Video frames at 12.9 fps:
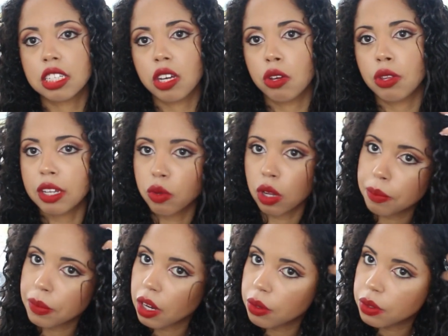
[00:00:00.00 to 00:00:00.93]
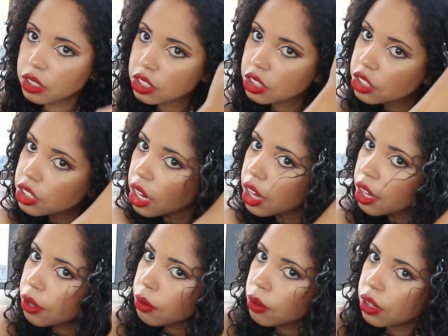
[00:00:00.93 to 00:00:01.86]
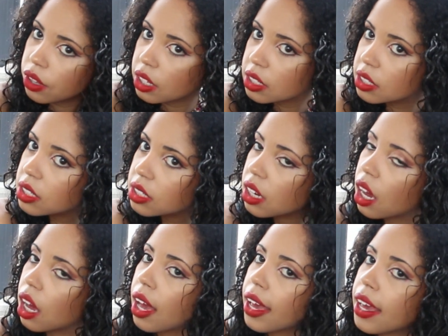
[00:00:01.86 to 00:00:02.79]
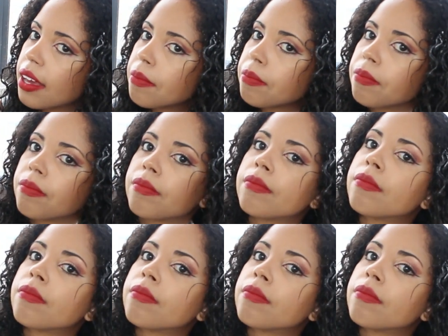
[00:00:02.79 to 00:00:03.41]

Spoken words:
so that's what I'm going to do this time.